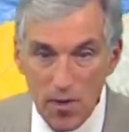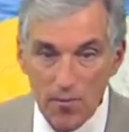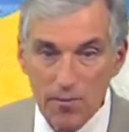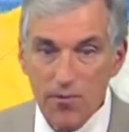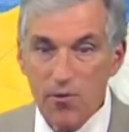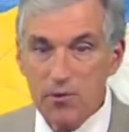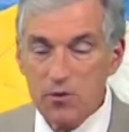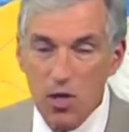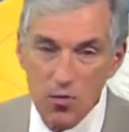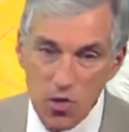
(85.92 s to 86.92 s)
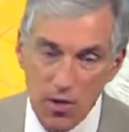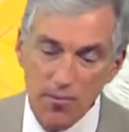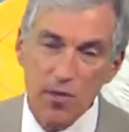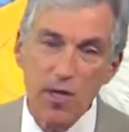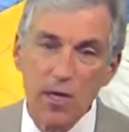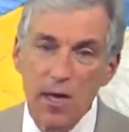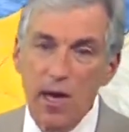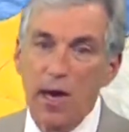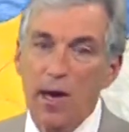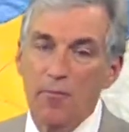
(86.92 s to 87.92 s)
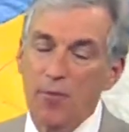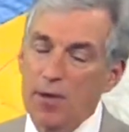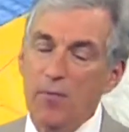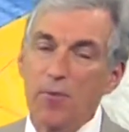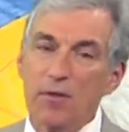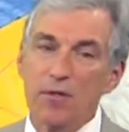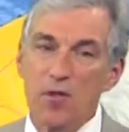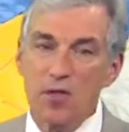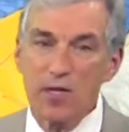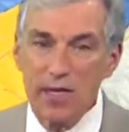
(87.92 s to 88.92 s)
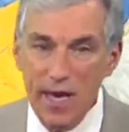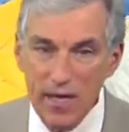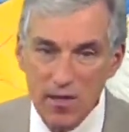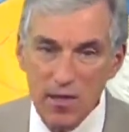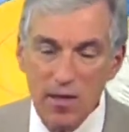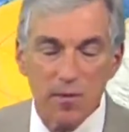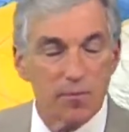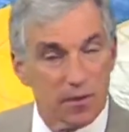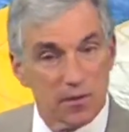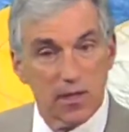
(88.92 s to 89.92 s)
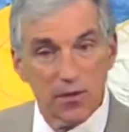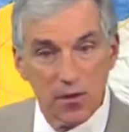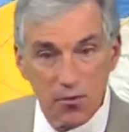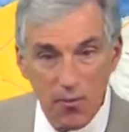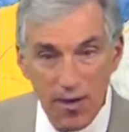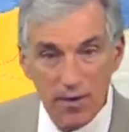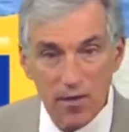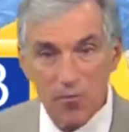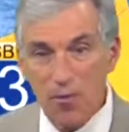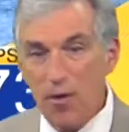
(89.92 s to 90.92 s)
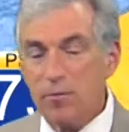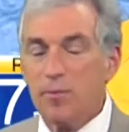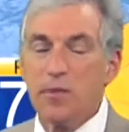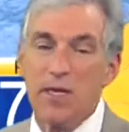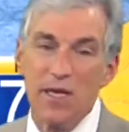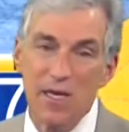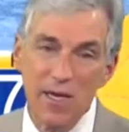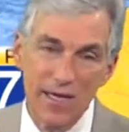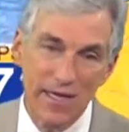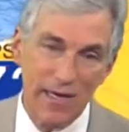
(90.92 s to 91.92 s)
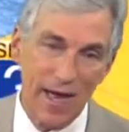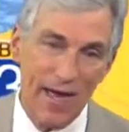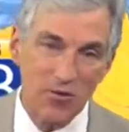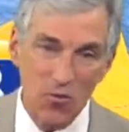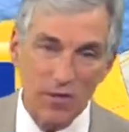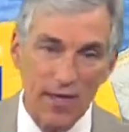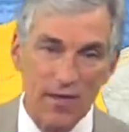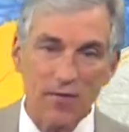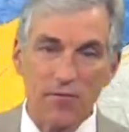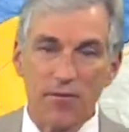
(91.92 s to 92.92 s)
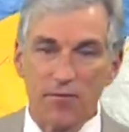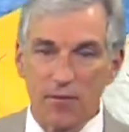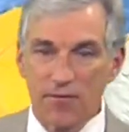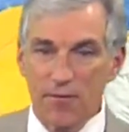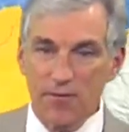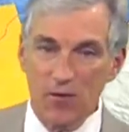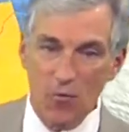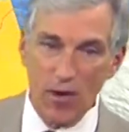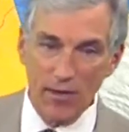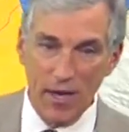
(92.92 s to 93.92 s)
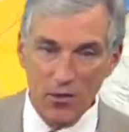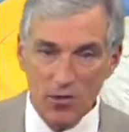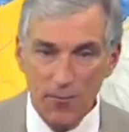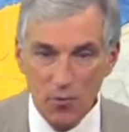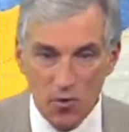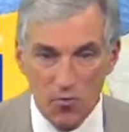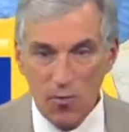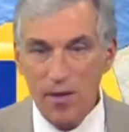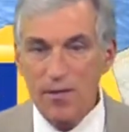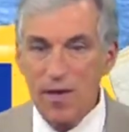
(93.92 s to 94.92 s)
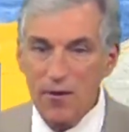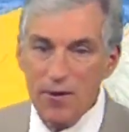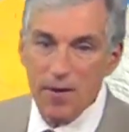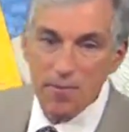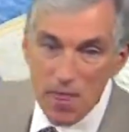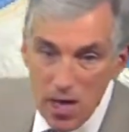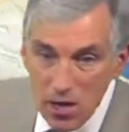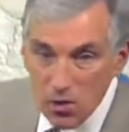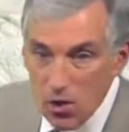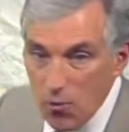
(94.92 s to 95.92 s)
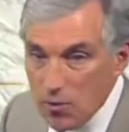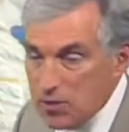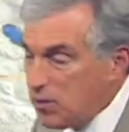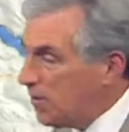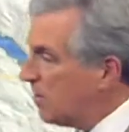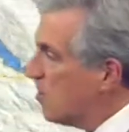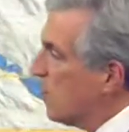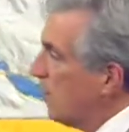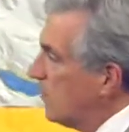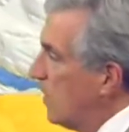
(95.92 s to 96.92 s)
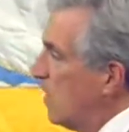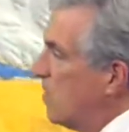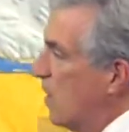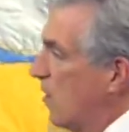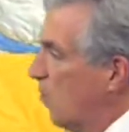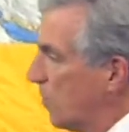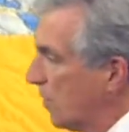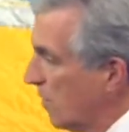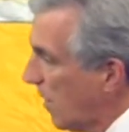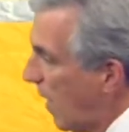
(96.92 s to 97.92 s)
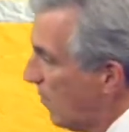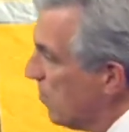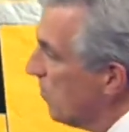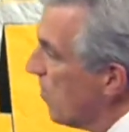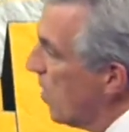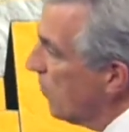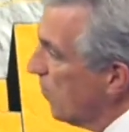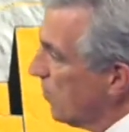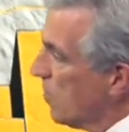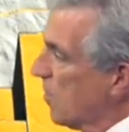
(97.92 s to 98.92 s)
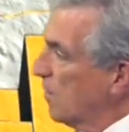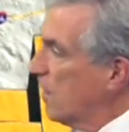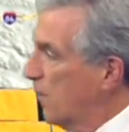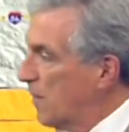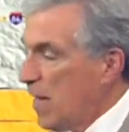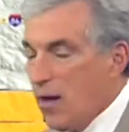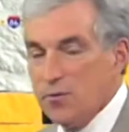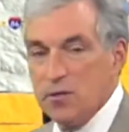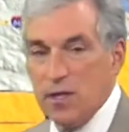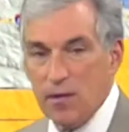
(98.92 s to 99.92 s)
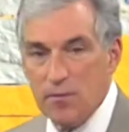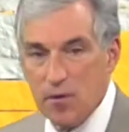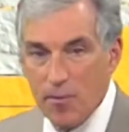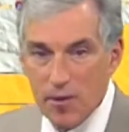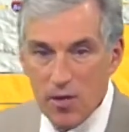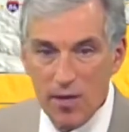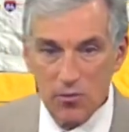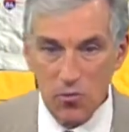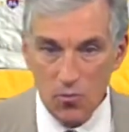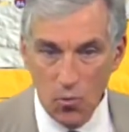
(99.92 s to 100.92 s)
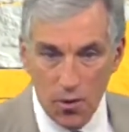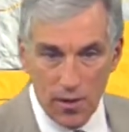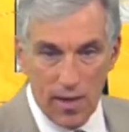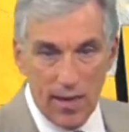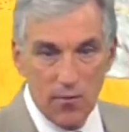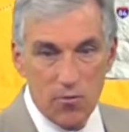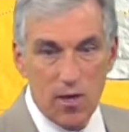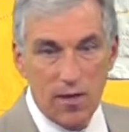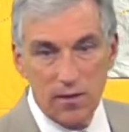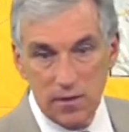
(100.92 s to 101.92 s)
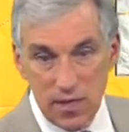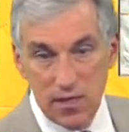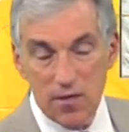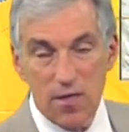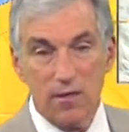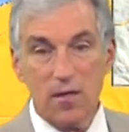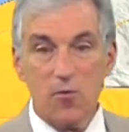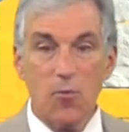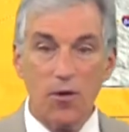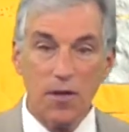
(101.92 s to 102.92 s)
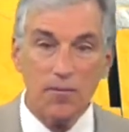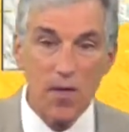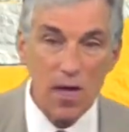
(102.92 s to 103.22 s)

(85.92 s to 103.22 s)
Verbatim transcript: But if you're going to tall ships, uh, bring an umbrella just in case. Uh, but uh, the threat is probably at or less than 50-50 right now. Temperatures around the area lower to mid 70s uh, with the clouds, though with the sun coming out, um, especially out toward Warren County, which had decent sun this morning.